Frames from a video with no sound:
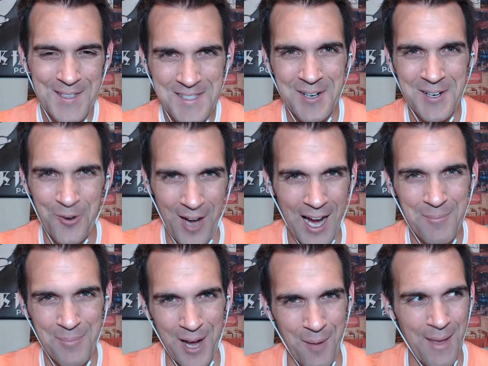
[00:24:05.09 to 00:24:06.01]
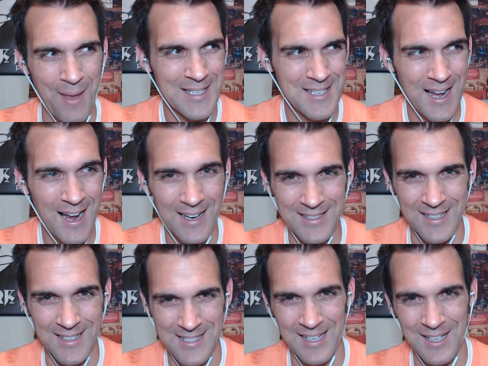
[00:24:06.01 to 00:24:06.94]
is a crackpot mad scientist.